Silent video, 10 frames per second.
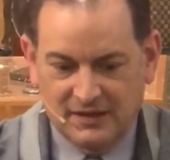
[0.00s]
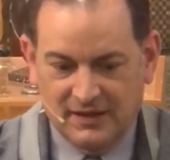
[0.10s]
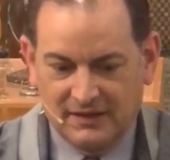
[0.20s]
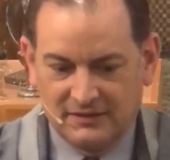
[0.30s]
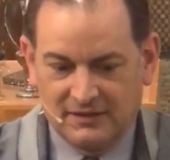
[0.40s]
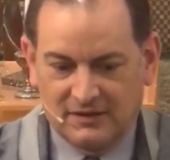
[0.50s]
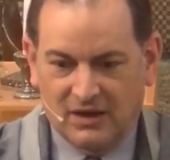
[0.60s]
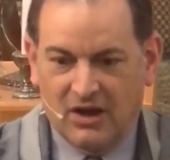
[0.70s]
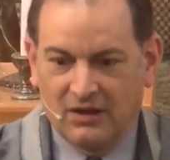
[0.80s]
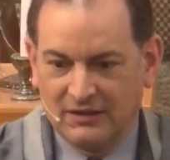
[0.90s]
a, an
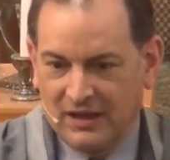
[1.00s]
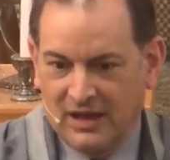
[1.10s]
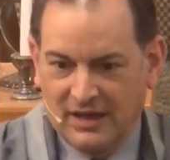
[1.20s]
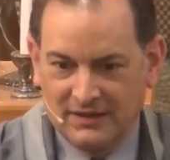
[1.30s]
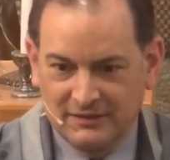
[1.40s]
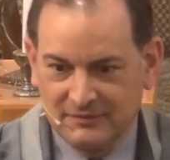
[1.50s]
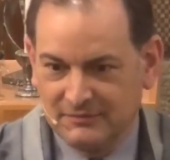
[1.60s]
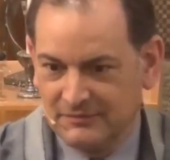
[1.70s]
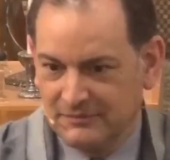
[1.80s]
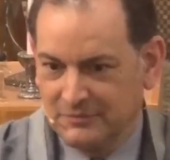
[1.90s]

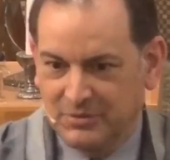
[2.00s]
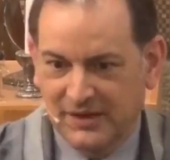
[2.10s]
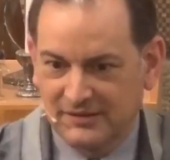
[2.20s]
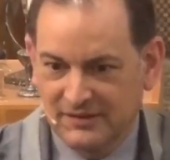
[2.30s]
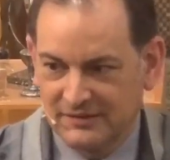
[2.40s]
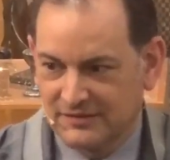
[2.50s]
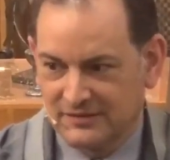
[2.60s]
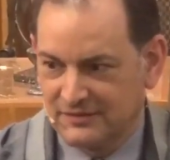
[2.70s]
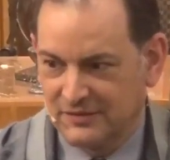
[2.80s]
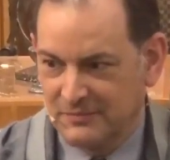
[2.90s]
online
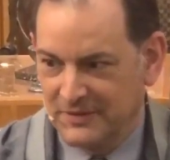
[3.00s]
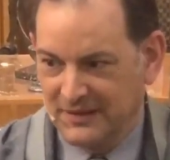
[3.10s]
presence to